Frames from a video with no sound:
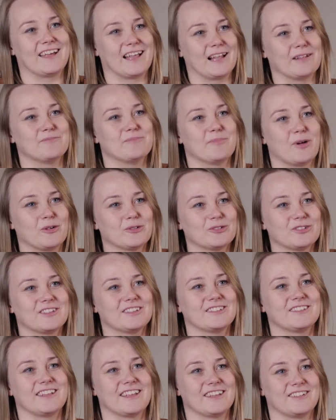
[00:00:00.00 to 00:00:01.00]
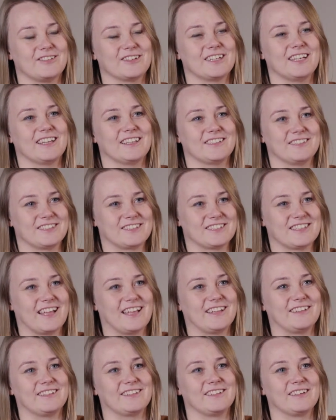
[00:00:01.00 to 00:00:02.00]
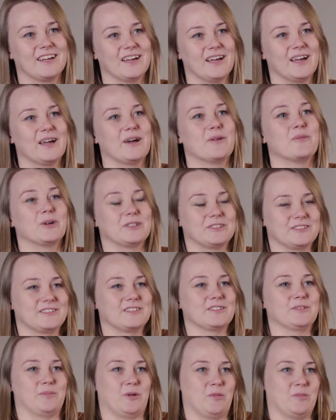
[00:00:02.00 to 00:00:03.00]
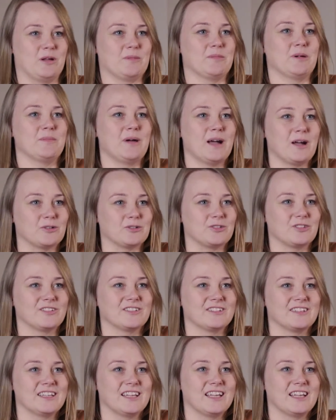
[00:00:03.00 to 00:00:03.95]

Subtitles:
help most is that really understanding what is this problem about.